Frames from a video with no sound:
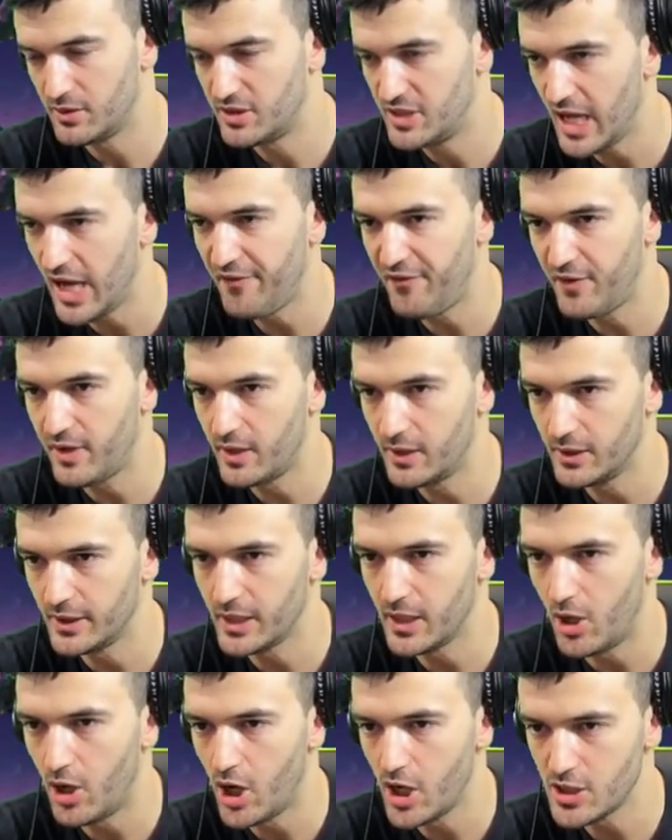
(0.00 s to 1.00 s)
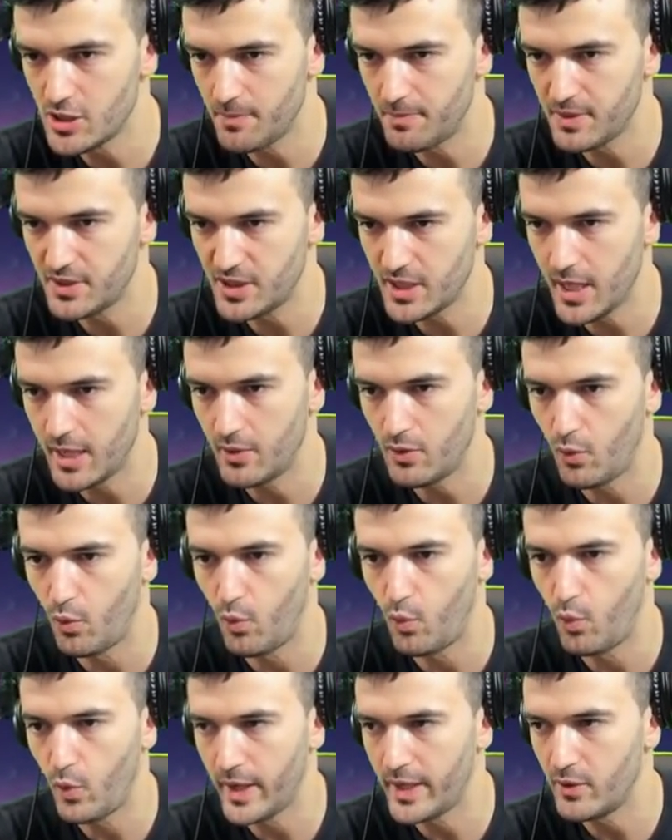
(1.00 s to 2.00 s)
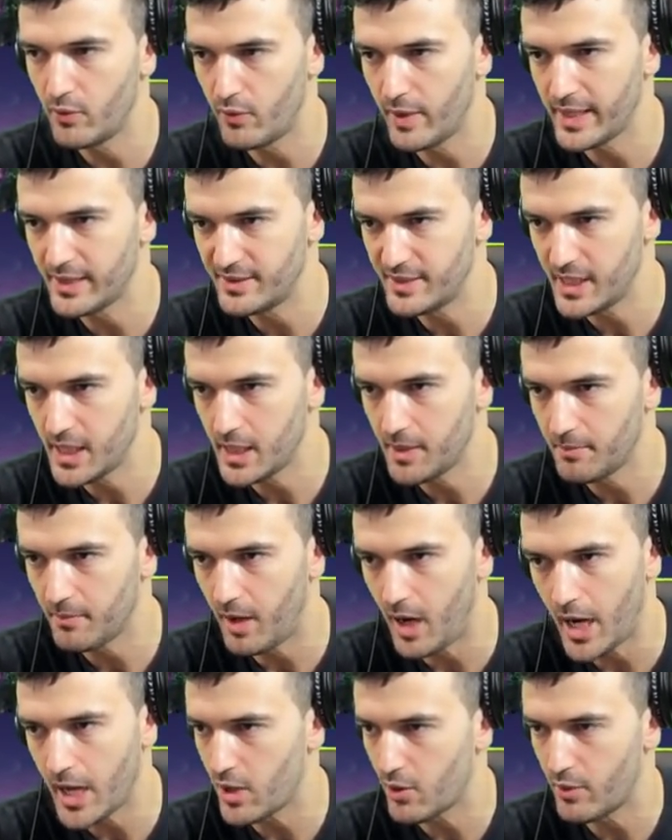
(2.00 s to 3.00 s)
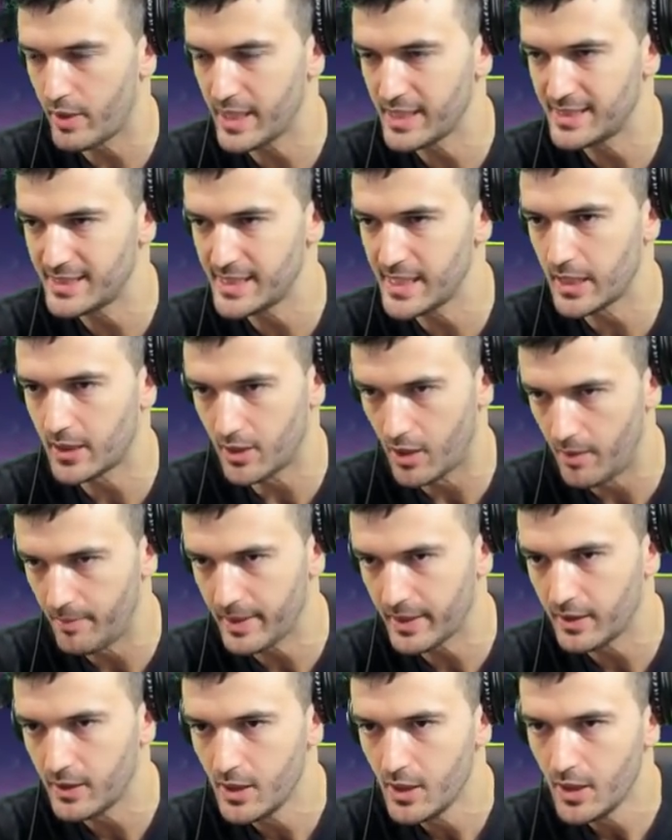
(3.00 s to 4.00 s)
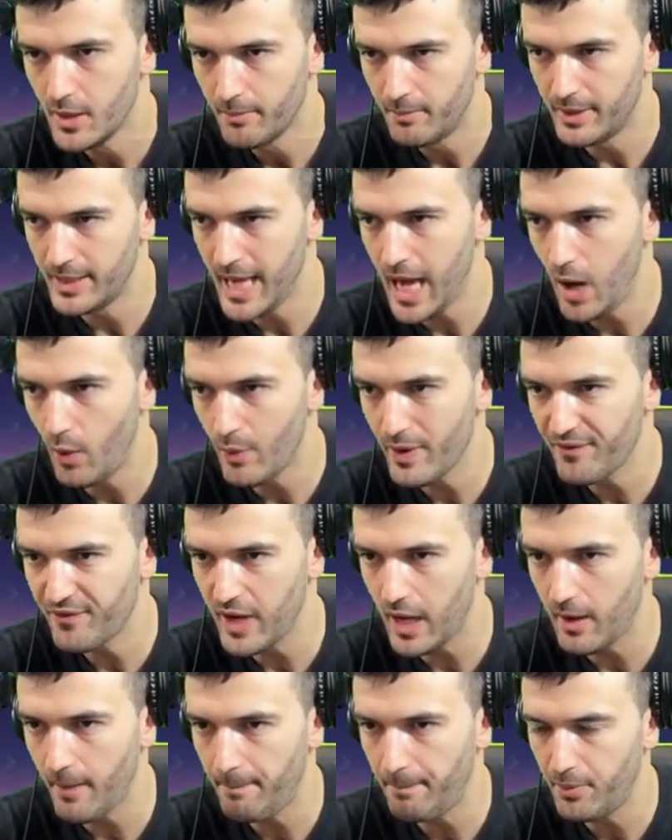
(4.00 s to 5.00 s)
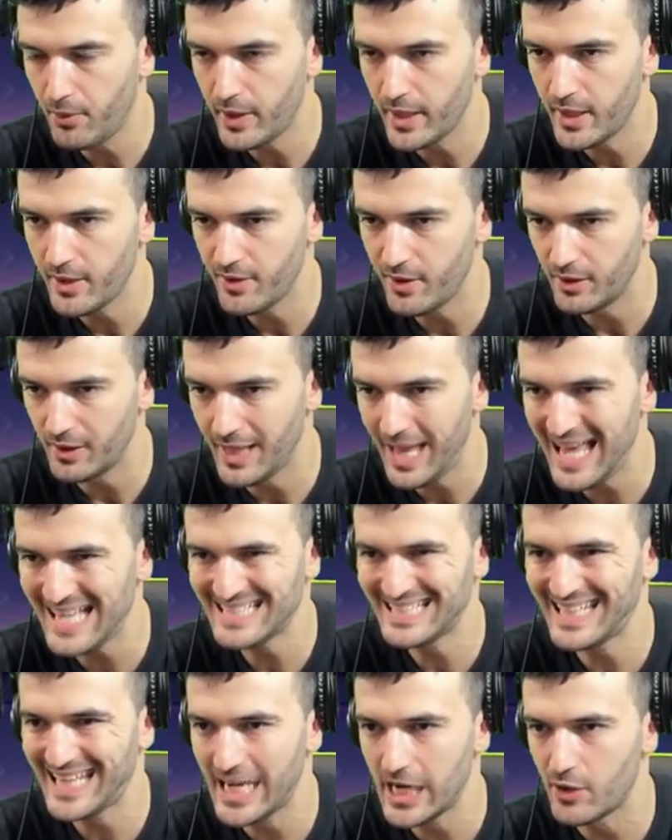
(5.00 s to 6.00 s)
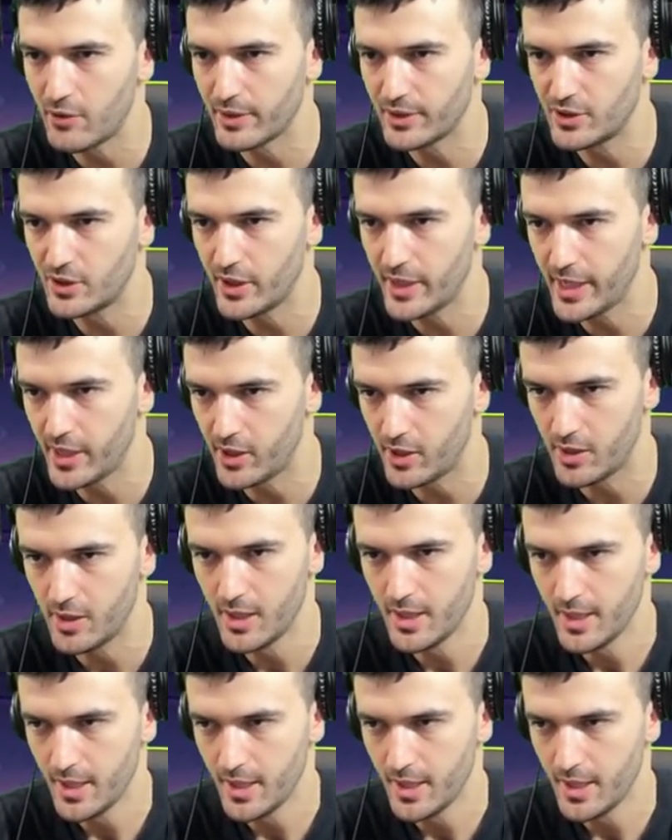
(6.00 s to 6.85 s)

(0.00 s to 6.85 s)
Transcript: Definitely 100% win rate team. I already see it coming. But now we've got to put in the last character here.